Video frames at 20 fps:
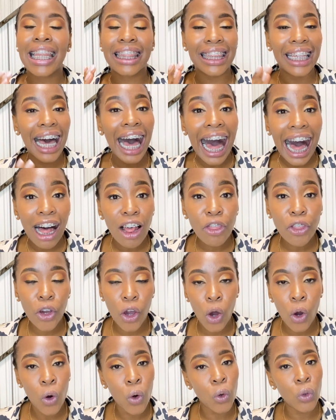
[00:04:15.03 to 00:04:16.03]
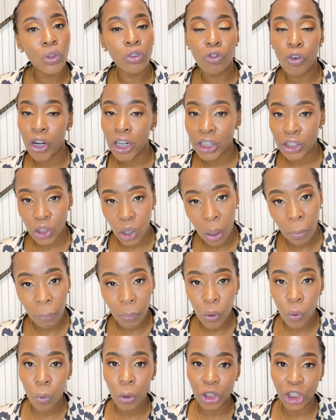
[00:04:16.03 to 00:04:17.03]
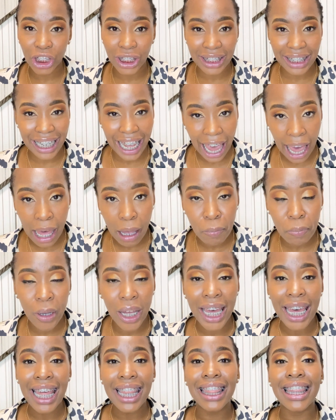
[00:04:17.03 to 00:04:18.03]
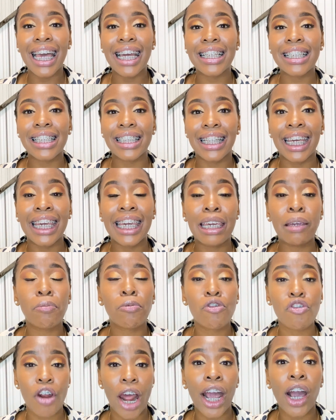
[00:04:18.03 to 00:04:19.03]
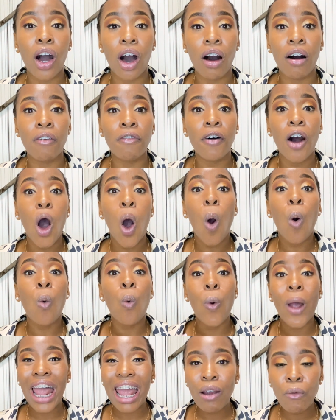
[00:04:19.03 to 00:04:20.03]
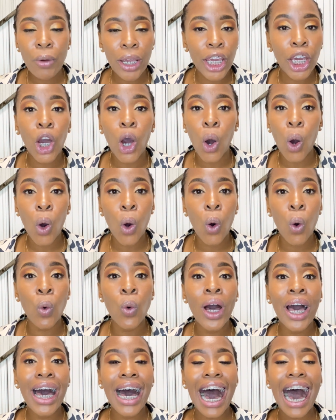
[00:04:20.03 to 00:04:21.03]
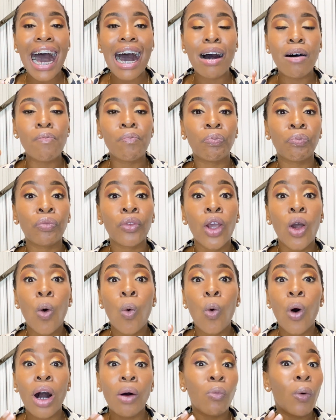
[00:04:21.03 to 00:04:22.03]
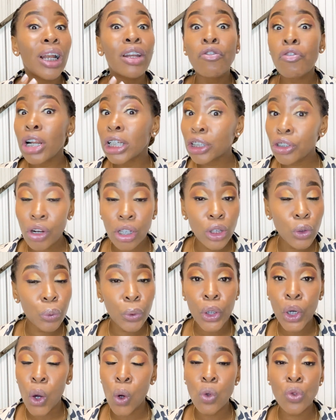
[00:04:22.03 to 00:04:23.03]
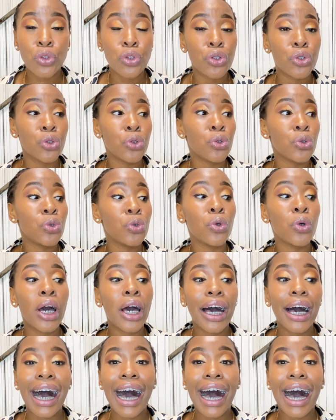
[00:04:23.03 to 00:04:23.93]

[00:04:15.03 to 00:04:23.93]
the health code, for example, which is an app that they keep track of where we go, what restaurants we go to,